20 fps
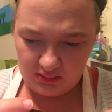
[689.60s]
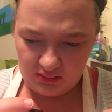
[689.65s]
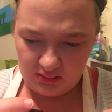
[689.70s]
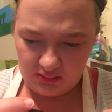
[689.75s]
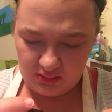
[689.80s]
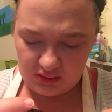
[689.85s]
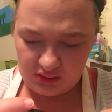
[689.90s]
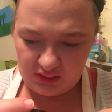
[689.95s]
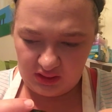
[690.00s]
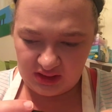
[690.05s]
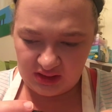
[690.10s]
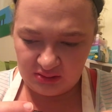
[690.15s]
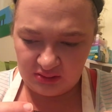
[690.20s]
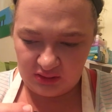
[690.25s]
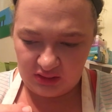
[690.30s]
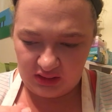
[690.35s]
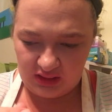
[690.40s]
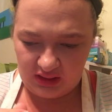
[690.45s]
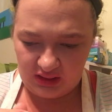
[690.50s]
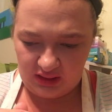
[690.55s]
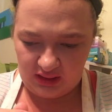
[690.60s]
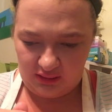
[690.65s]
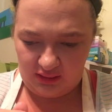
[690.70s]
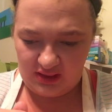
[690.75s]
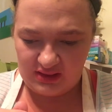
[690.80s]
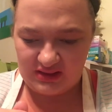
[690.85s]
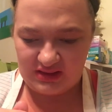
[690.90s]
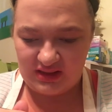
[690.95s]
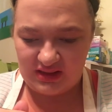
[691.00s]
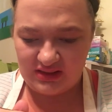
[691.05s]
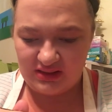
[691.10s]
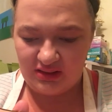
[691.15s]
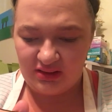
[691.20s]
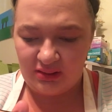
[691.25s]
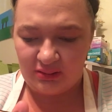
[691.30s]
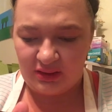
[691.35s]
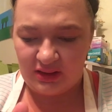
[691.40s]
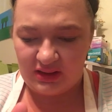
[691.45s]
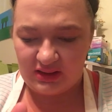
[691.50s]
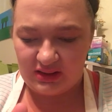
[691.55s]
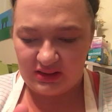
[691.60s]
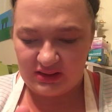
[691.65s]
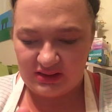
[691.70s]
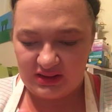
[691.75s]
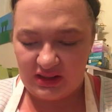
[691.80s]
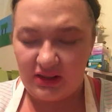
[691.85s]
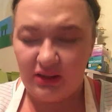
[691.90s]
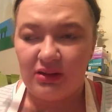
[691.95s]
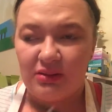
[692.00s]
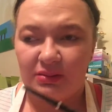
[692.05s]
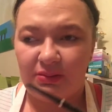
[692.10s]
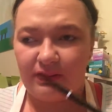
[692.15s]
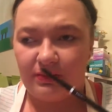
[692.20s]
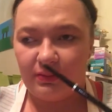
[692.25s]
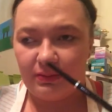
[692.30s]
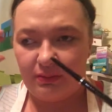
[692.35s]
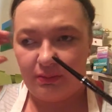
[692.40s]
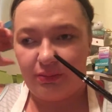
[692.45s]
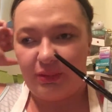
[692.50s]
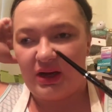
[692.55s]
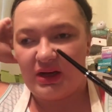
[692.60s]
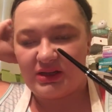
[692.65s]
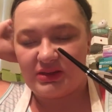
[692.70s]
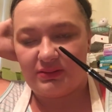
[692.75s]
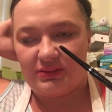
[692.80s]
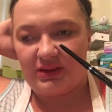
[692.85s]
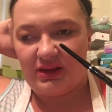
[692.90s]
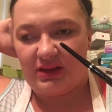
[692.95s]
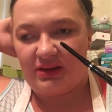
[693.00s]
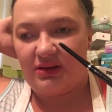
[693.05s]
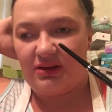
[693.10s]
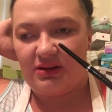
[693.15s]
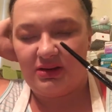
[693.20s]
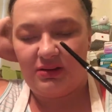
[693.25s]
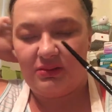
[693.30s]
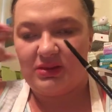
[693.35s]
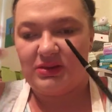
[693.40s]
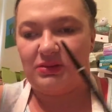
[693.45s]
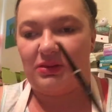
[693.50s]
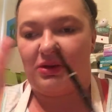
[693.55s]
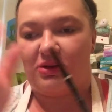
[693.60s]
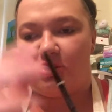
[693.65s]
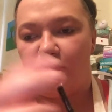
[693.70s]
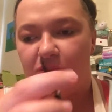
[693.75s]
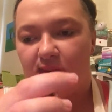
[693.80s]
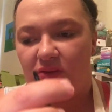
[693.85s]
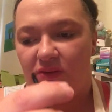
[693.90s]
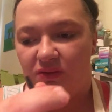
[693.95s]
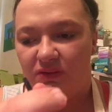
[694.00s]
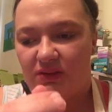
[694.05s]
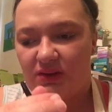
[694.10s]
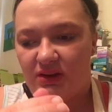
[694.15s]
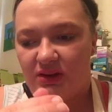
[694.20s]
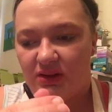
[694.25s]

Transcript: Retractable eyeliner. It says on the box. It said on the box when I got it was waterproof.